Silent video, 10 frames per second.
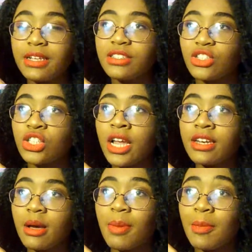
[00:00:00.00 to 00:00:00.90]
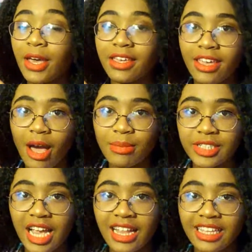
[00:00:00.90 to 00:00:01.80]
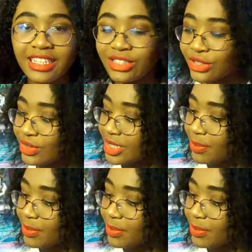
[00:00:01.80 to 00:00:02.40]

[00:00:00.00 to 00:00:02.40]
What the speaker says: Agenda by Becky Albertalli, soon to